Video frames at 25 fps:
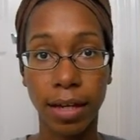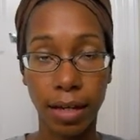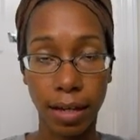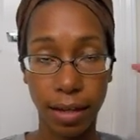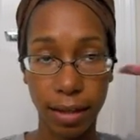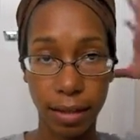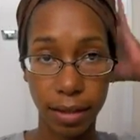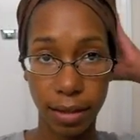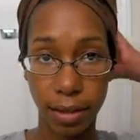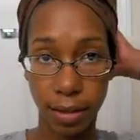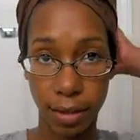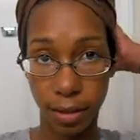
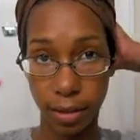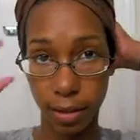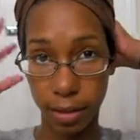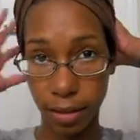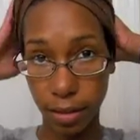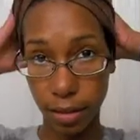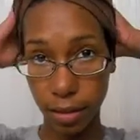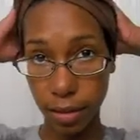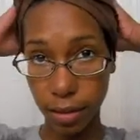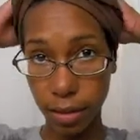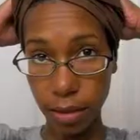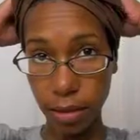And
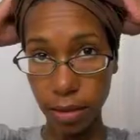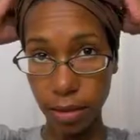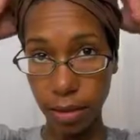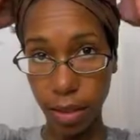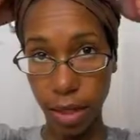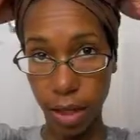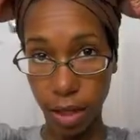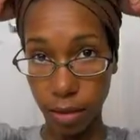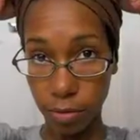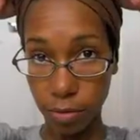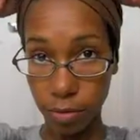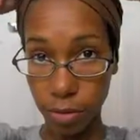then
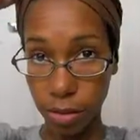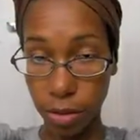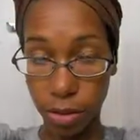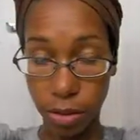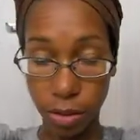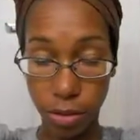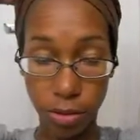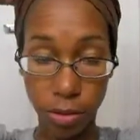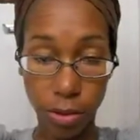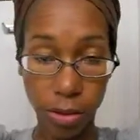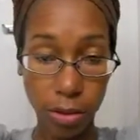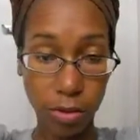I will
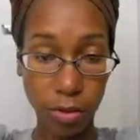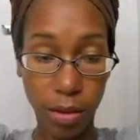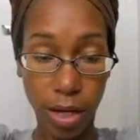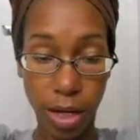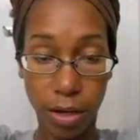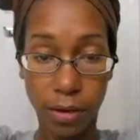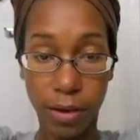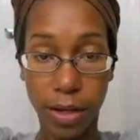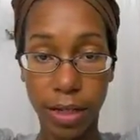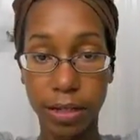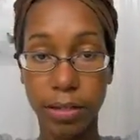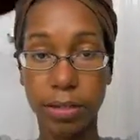show you
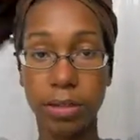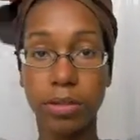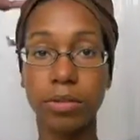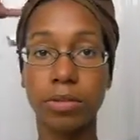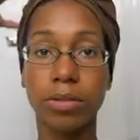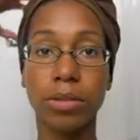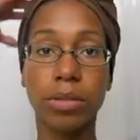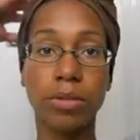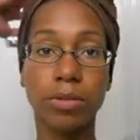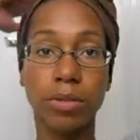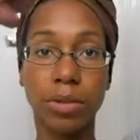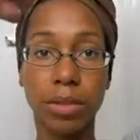how I do
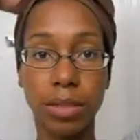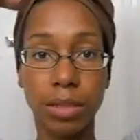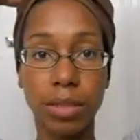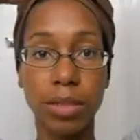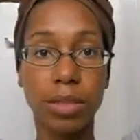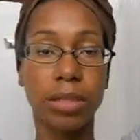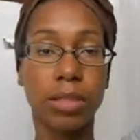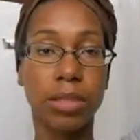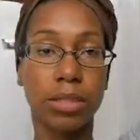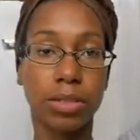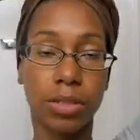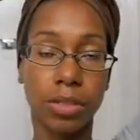it with a
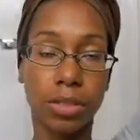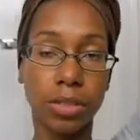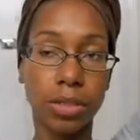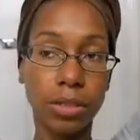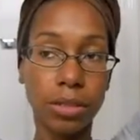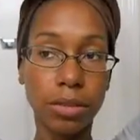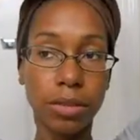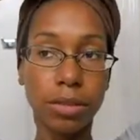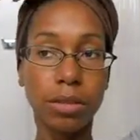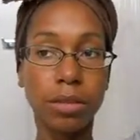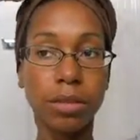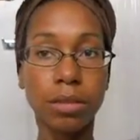
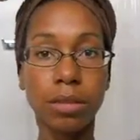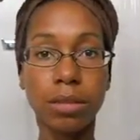t-shirt.